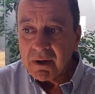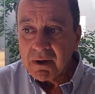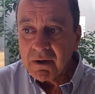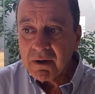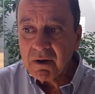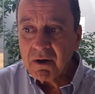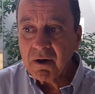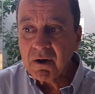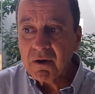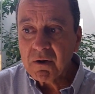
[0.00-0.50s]

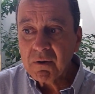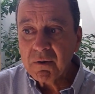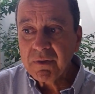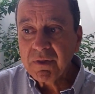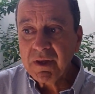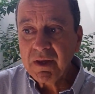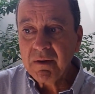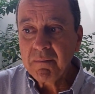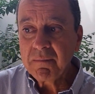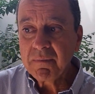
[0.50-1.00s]
you know,
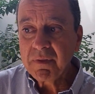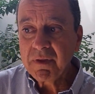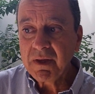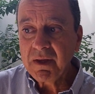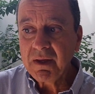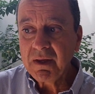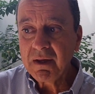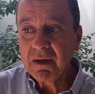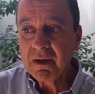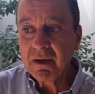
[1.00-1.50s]
the
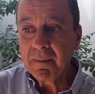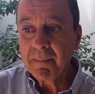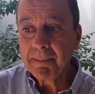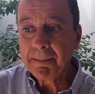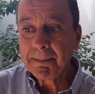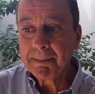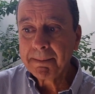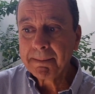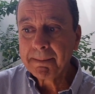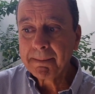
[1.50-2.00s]
the
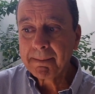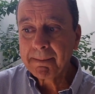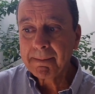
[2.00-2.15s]
um,